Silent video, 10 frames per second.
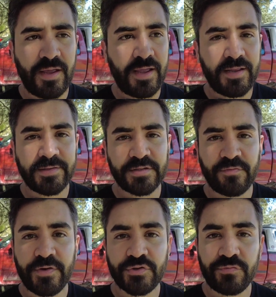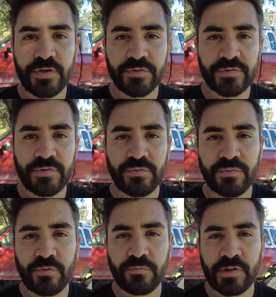and he does adventure videos
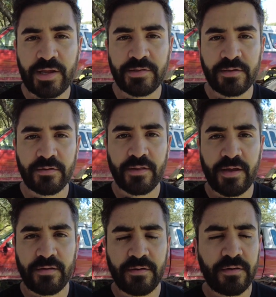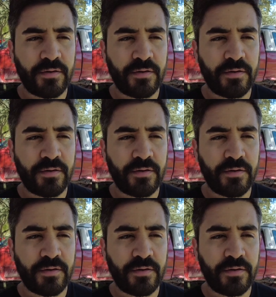too, overlanding and all that.